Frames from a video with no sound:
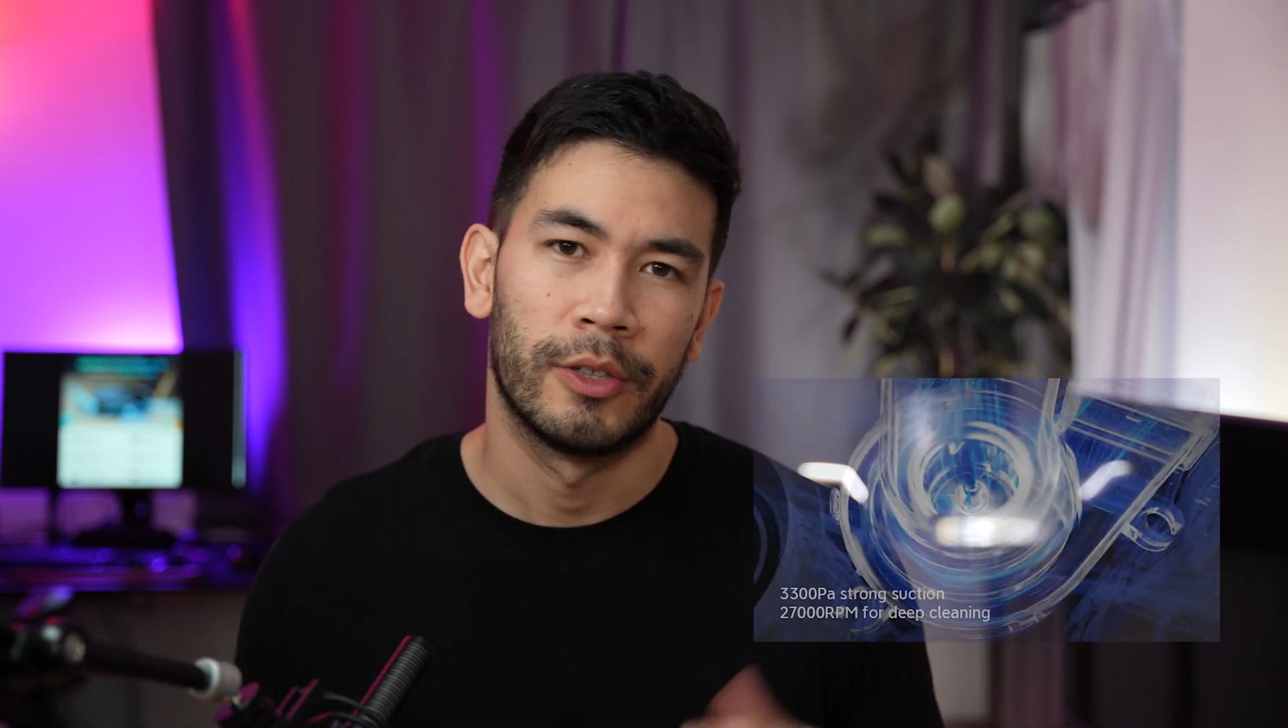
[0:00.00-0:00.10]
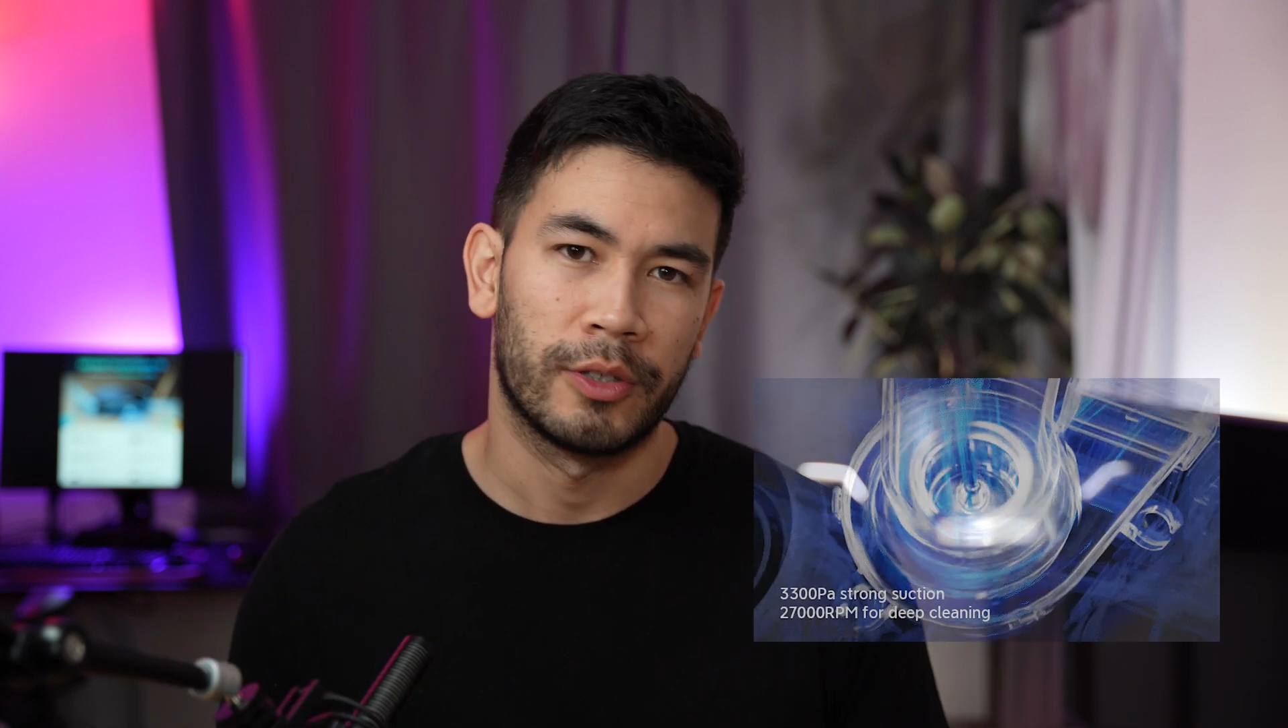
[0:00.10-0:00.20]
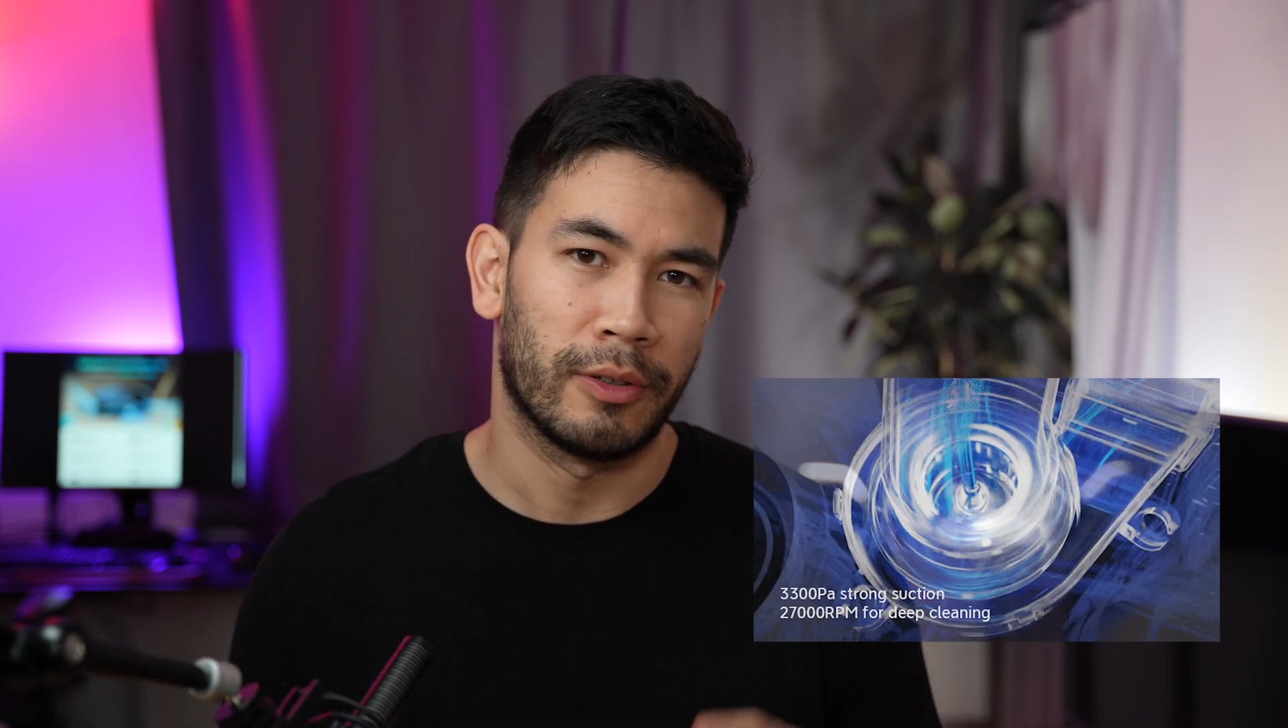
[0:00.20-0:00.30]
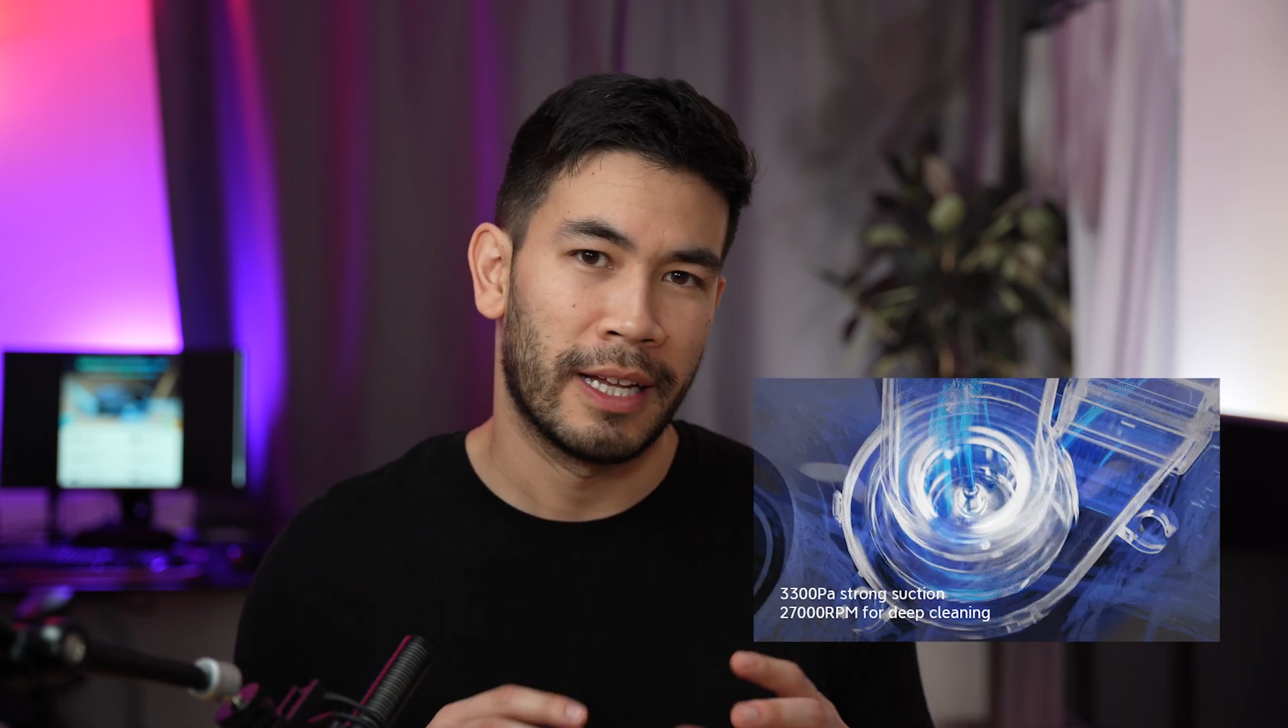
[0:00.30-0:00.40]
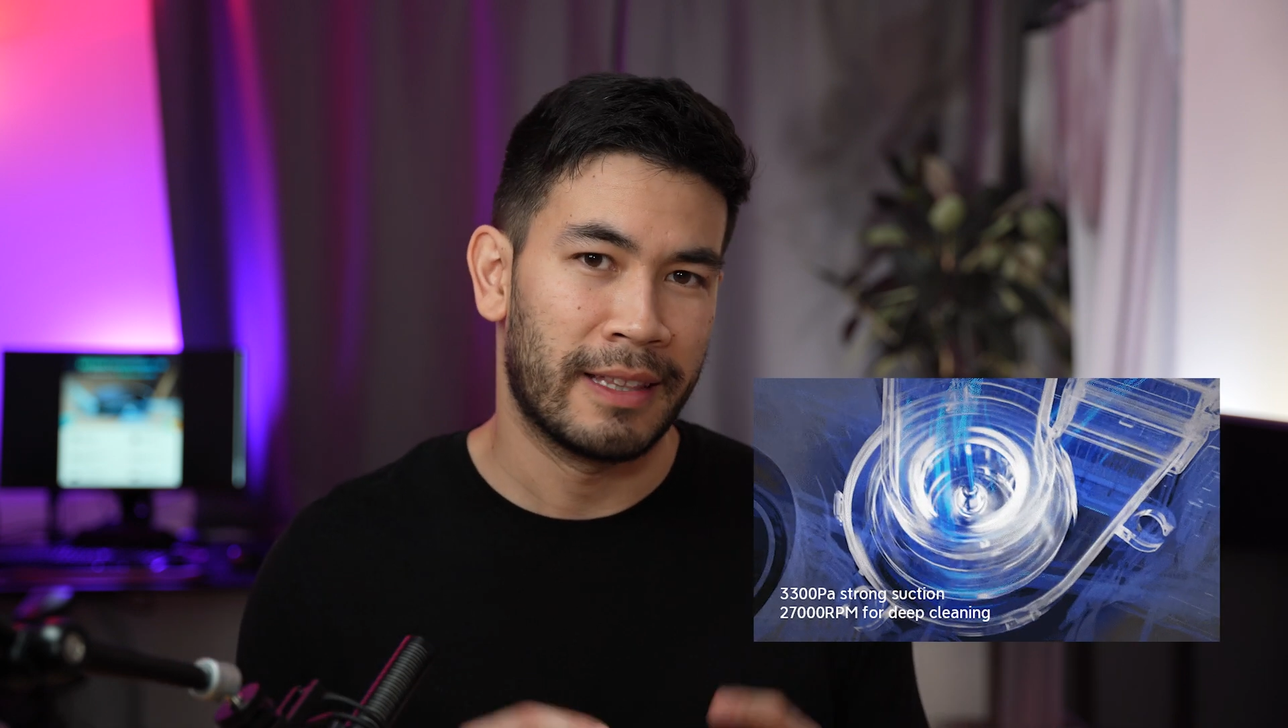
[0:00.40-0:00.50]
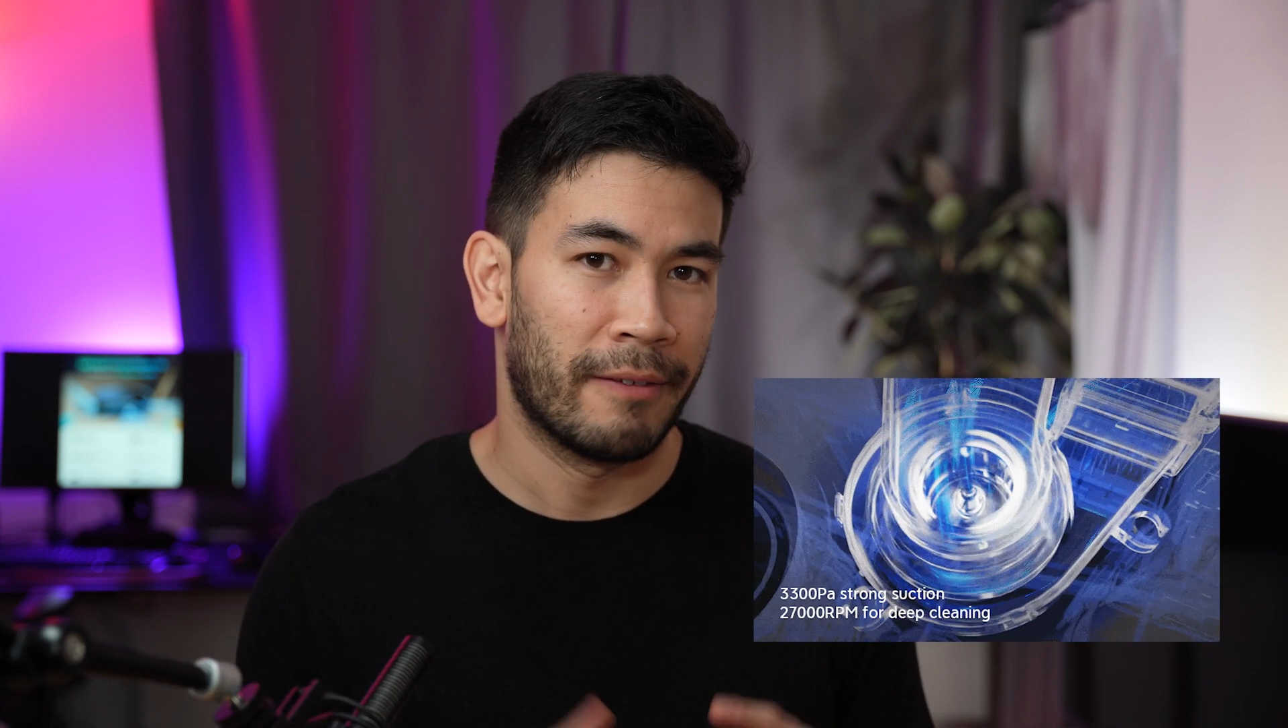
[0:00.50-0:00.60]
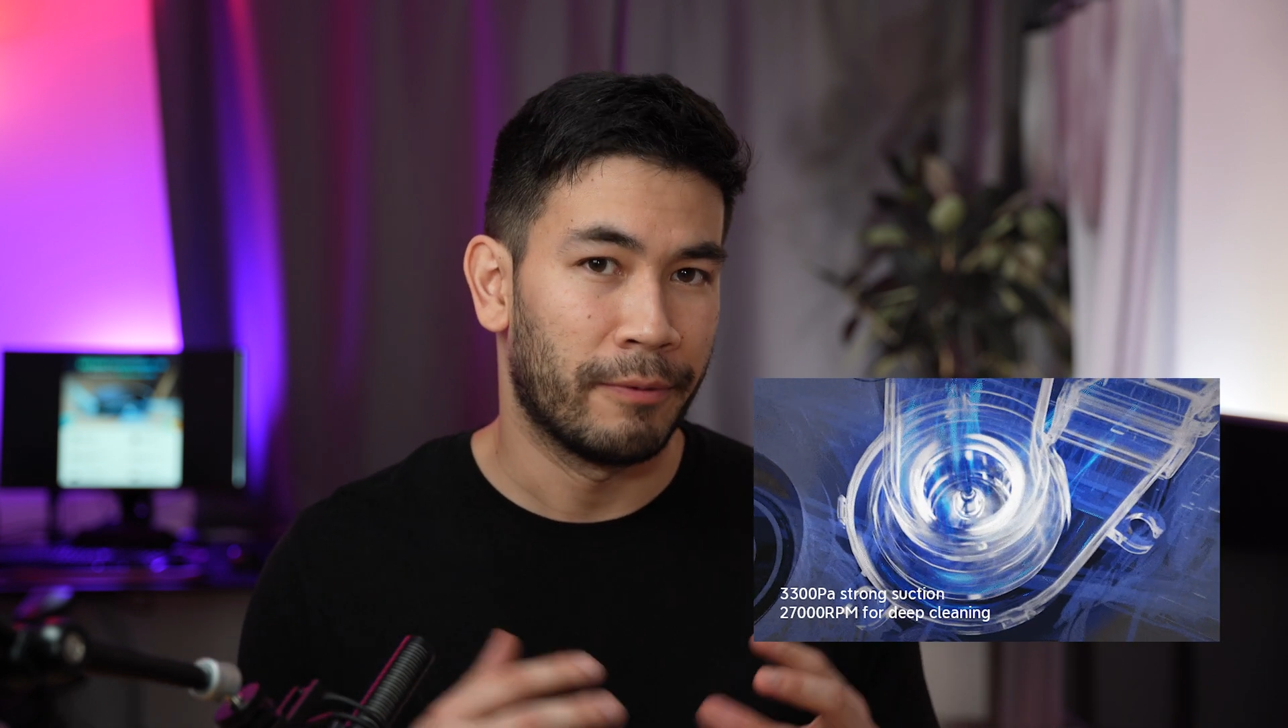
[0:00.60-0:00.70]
don't let that